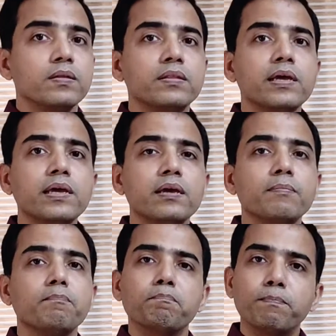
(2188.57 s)
The
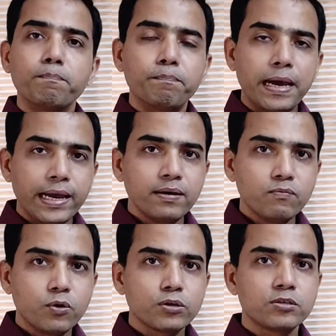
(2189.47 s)

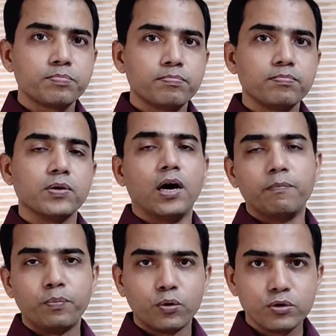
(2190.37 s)
ban was
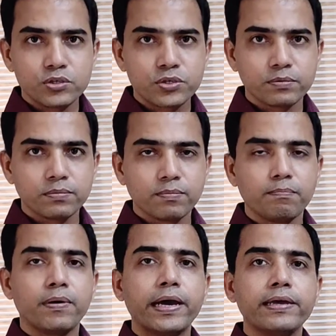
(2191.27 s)
opposed
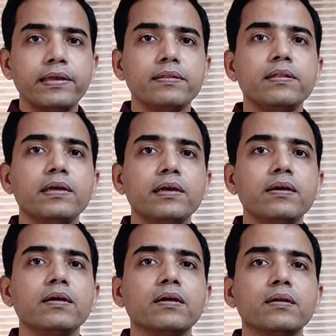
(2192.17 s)
by the
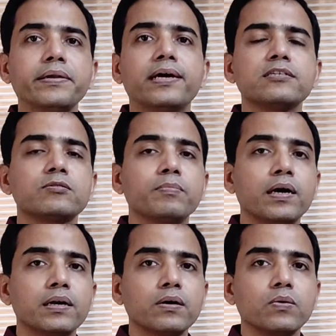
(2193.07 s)
Dance
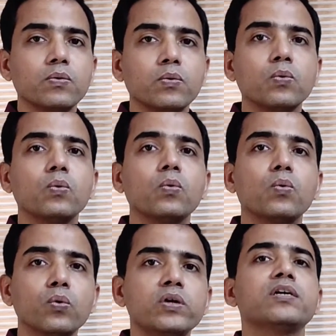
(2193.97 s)
Bar
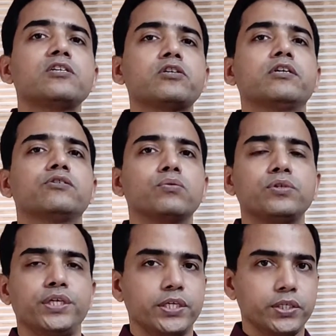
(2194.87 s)
Owners
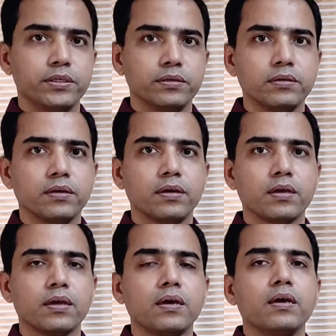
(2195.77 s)
Association.
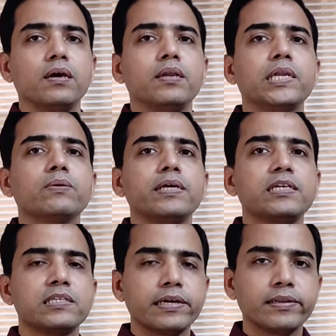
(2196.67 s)
Now they
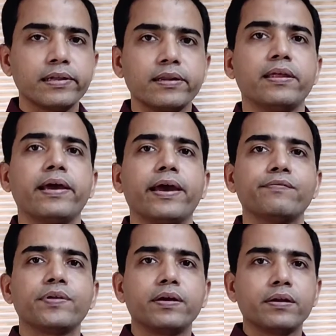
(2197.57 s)
said that they
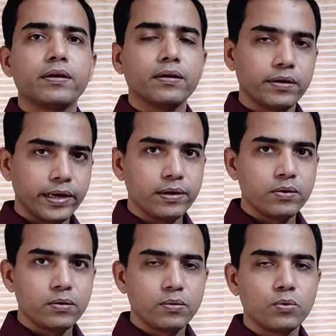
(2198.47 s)
have their right
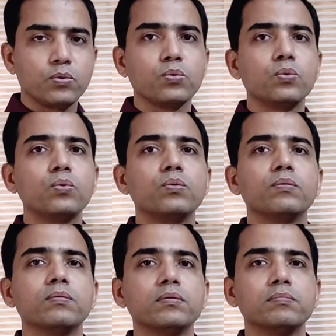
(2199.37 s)
to
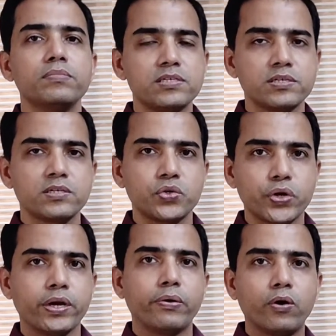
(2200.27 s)
business,
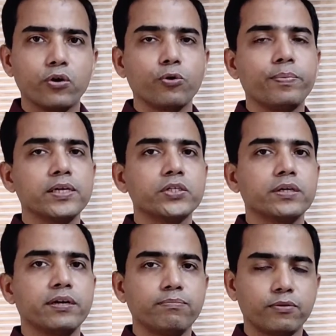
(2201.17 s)
trade, occupation
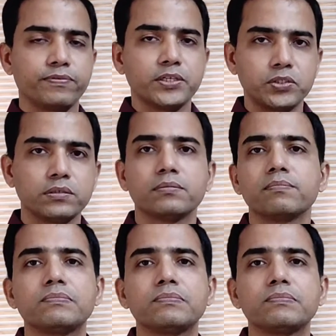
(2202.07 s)
and profession,